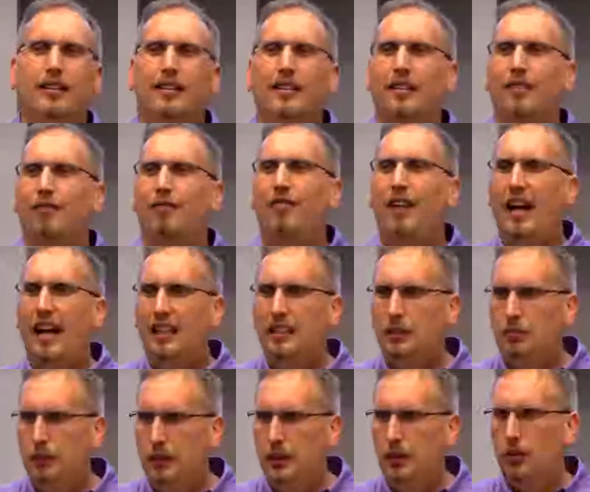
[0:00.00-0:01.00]
the
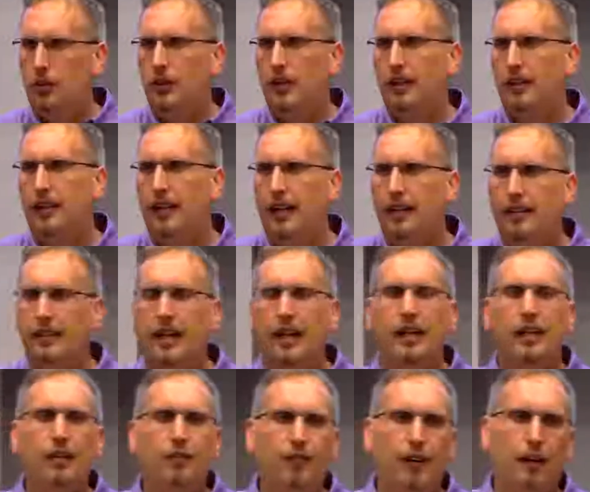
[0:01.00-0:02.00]
vast majority of that,
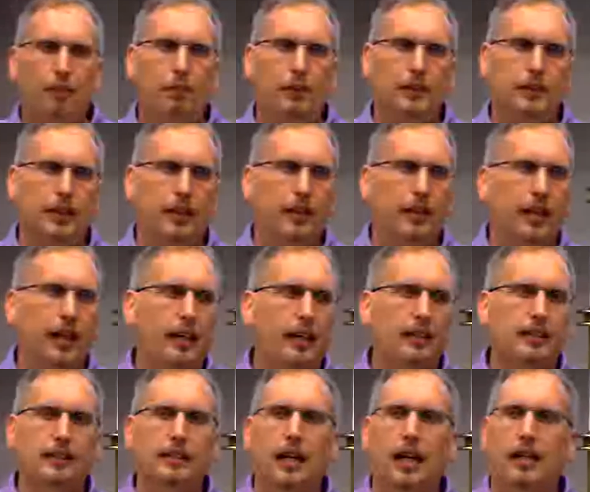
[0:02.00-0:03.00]
95% of that,
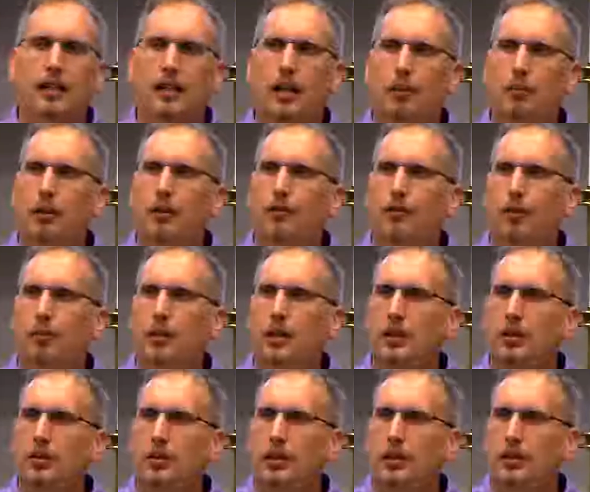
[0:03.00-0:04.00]
is not coming from
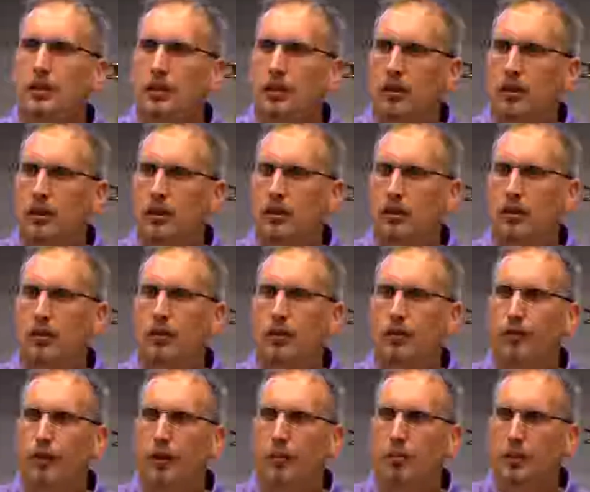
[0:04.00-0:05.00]
you in the church
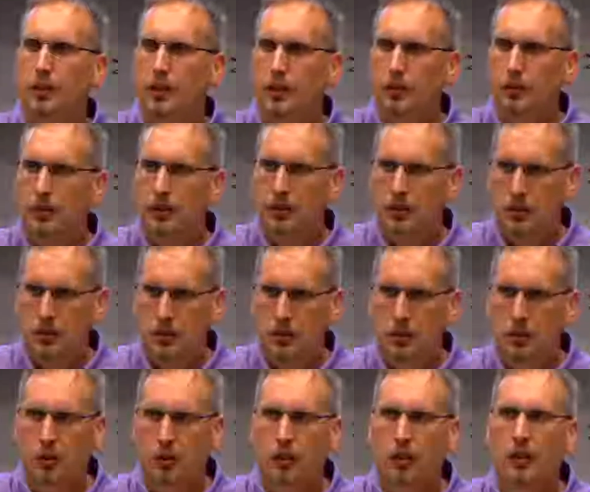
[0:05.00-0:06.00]
or from you in the
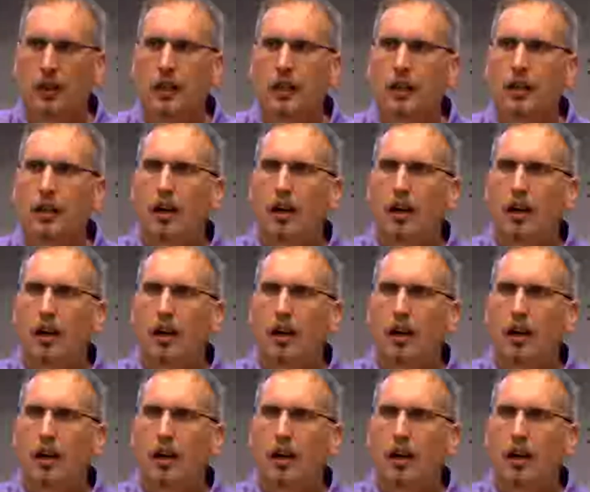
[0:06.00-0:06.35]
school,